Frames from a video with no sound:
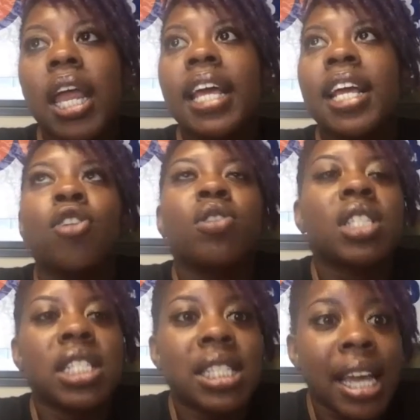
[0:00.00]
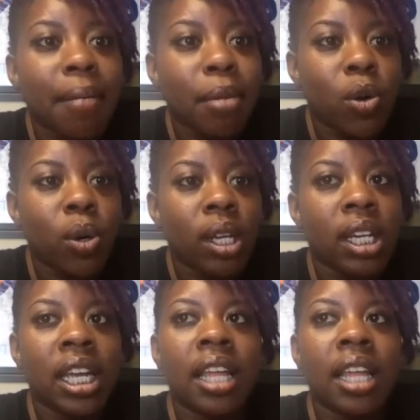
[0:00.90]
he used to say I'm a queen